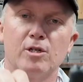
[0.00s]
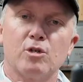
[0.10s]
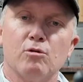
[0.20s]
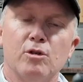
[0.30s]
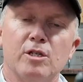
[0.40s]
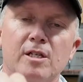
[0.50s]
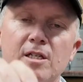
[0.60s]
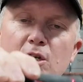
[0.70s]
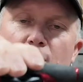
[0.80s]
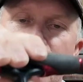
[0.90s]
screws in the
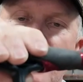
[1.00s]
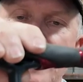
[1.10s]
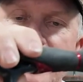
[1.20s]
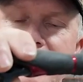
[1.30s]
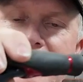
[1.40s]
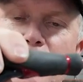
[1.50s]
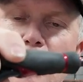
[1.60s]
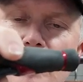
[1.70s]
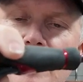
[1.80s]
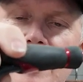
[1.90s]
side plate. It's
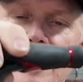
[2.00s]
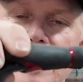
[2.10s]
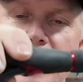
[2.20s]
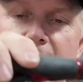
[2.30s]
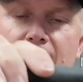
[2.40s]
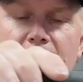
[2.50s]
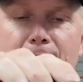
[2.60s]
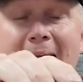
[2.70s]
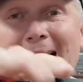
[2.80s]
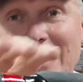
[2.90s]
got the mag